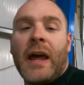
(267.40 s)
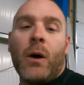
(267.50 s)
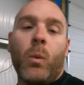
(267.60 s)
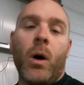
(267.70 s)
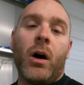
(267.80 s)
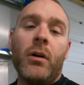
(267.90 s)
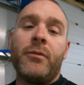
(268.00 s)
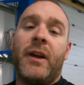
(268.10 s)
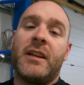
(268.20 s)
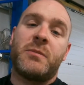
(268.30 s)
that wall
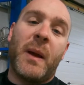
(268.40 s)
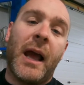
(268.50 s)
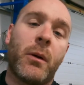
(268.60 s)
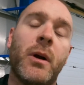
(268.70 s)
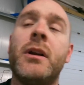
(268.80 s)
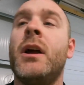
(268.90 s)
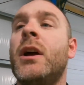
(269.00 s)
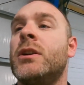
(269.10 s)
face backward.